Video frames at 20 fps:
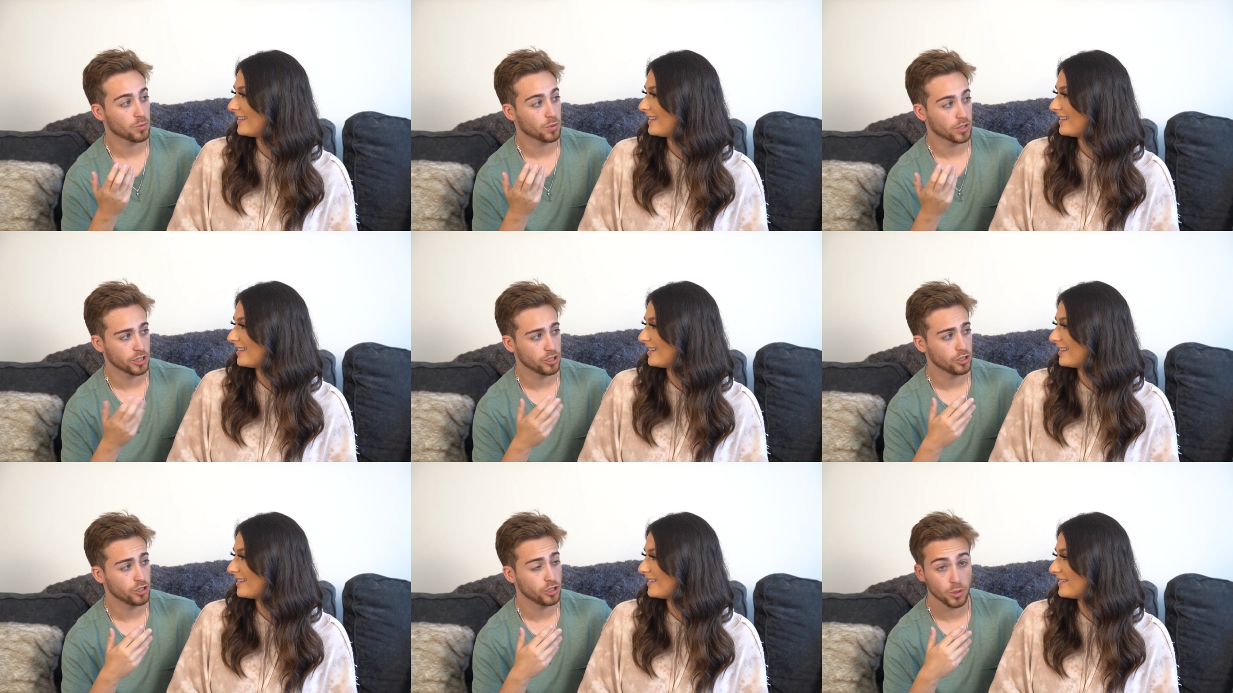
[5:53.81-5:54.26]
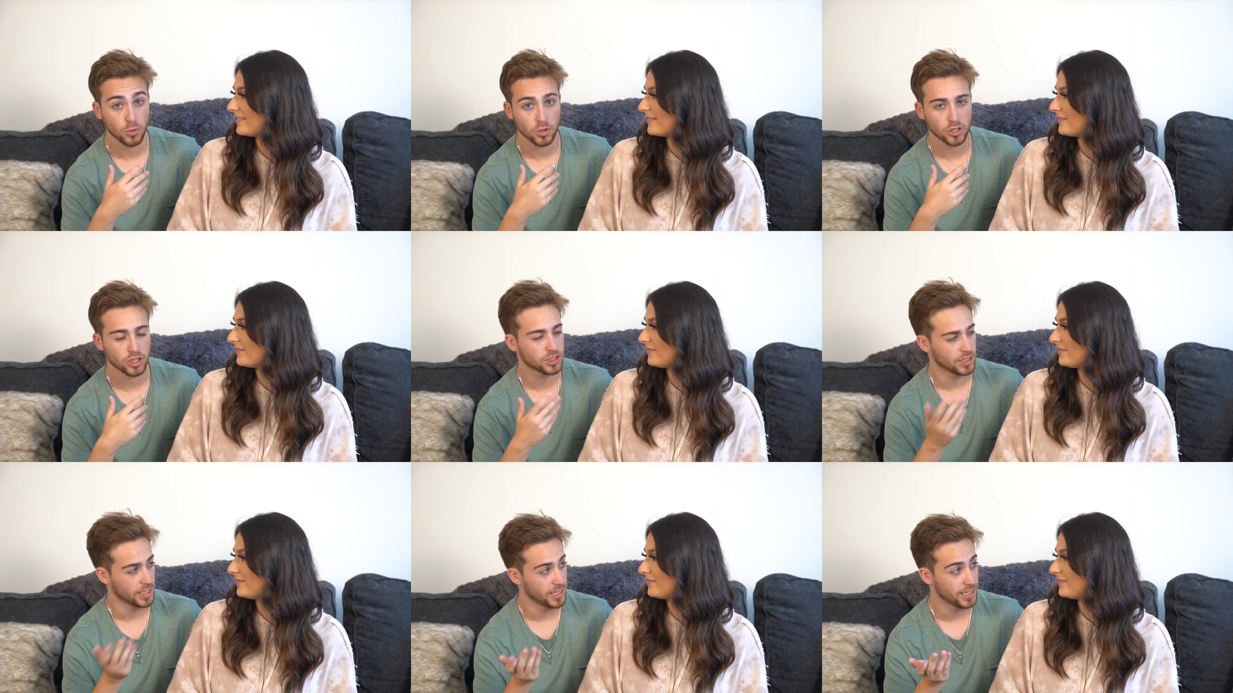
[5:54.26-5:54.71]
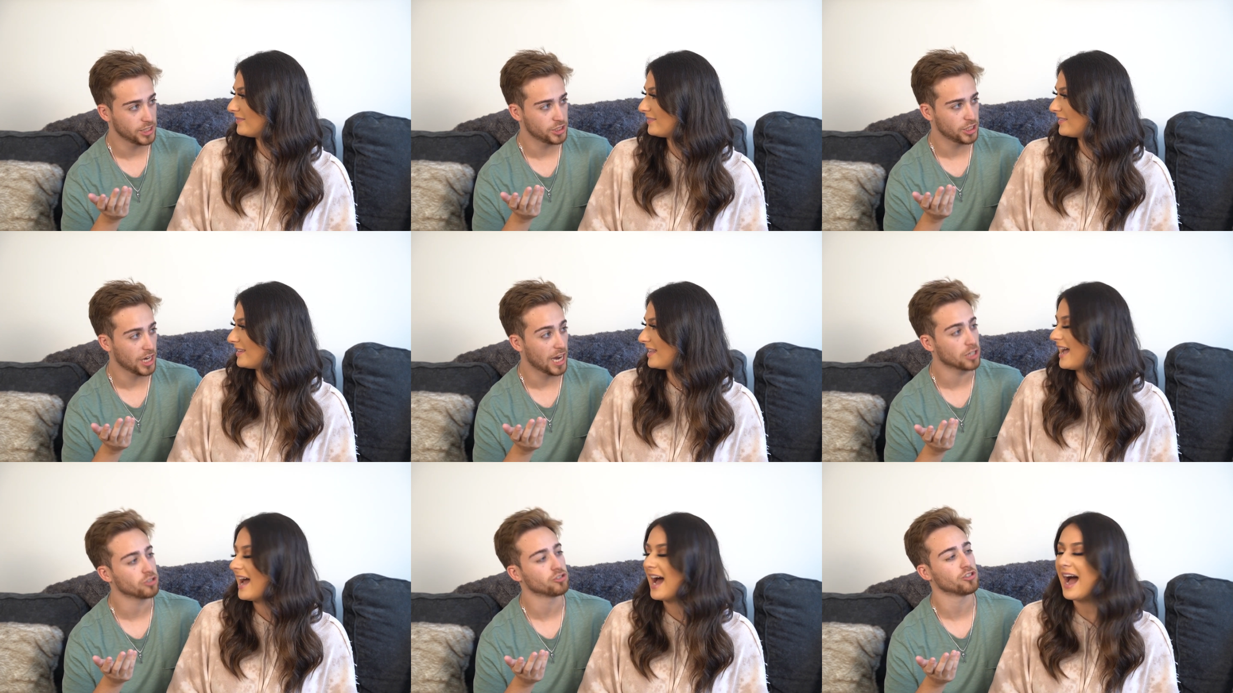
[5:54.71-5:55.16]
Speaker 1: were you were just in
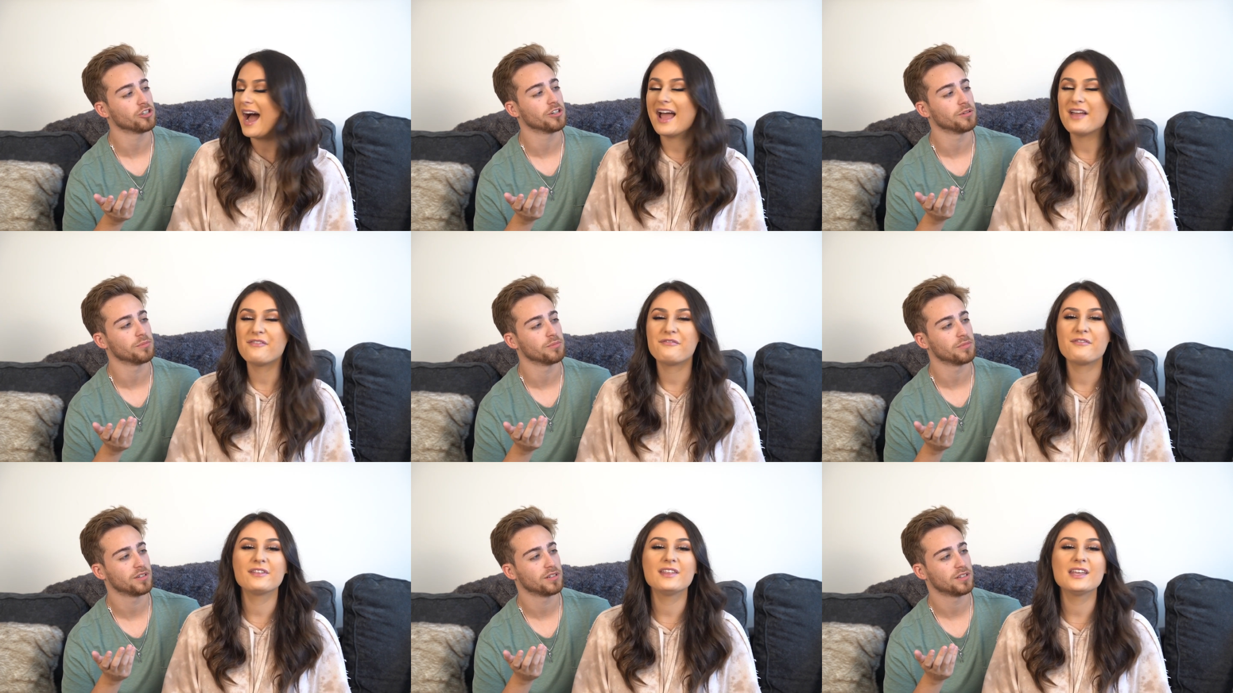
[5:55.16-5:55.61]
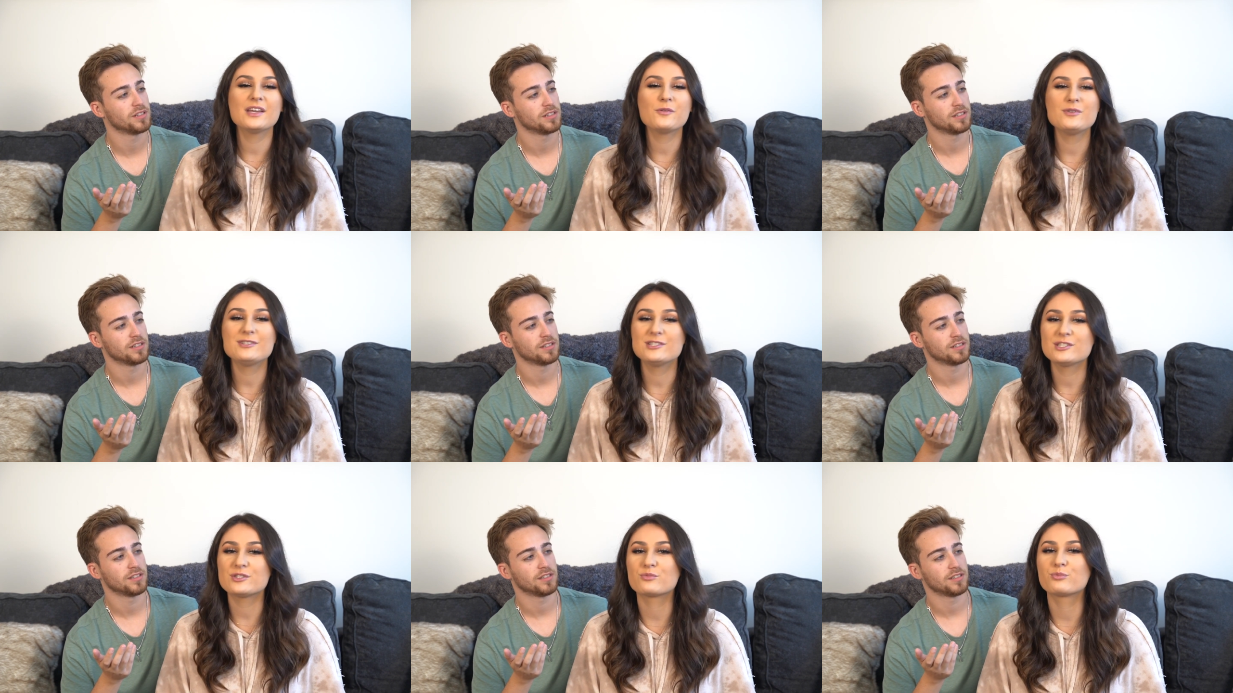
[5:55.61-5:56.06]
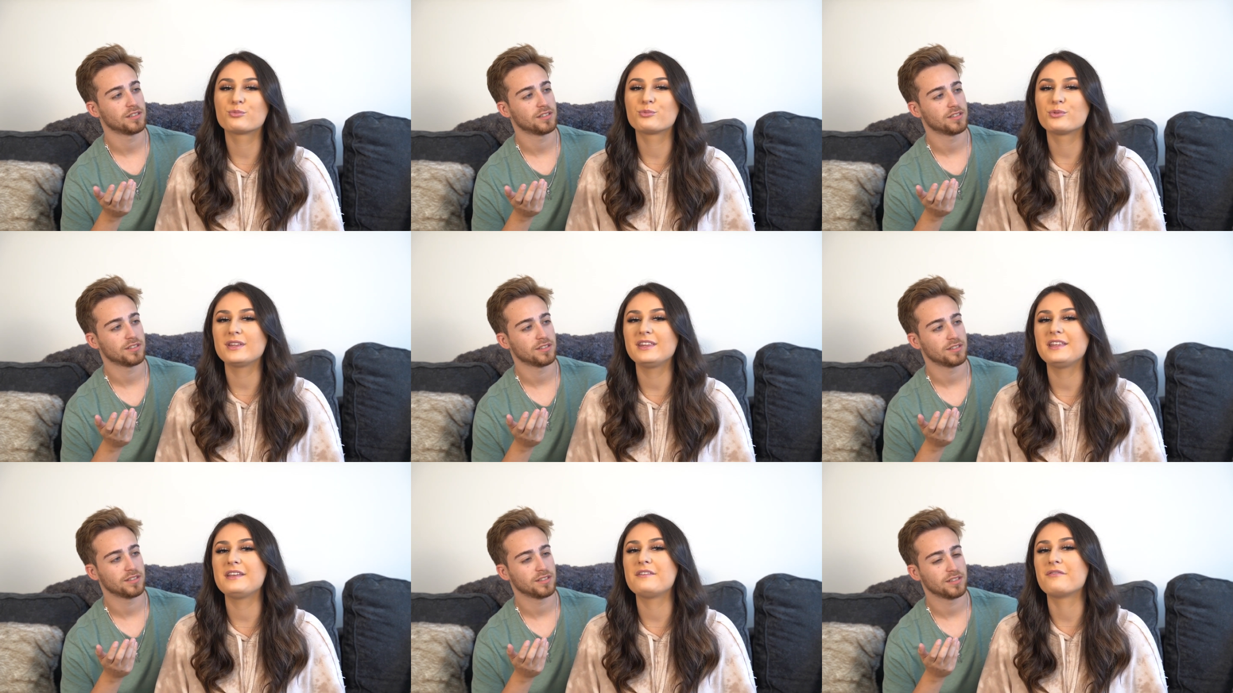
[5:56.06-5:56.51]
Jack's room.
Speaker 2: I feel like we just
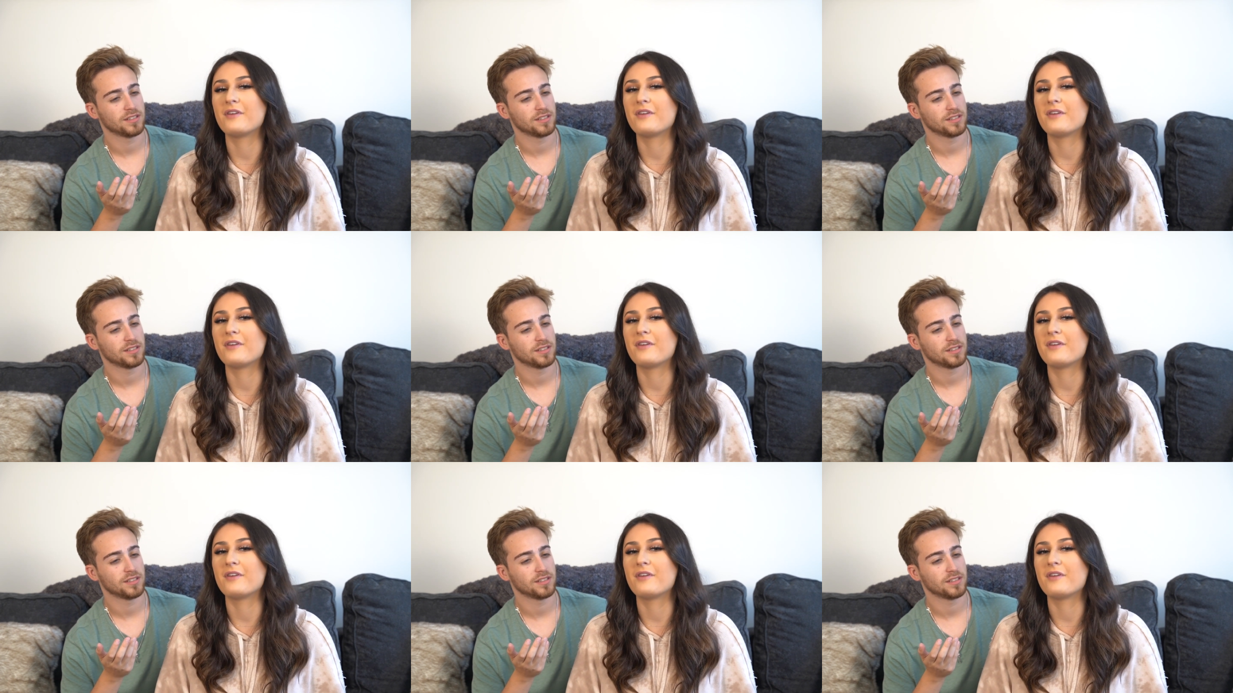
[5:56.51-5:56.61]
really